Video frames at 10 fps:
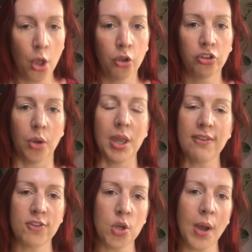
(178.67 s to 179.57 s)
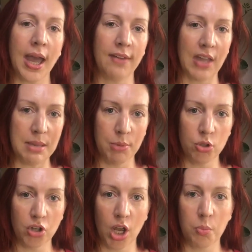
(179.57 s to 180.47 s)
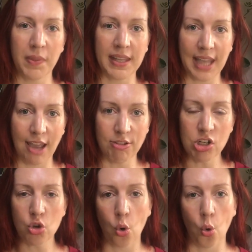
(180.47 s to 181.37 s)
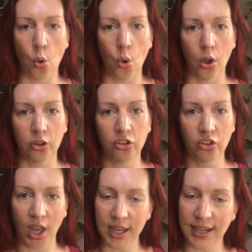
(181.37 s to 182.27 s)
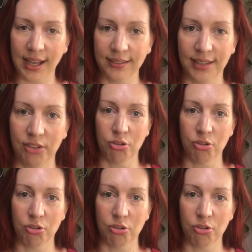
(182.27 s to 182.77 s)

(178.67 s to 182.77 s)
So if you have a motorhome with a garage or side access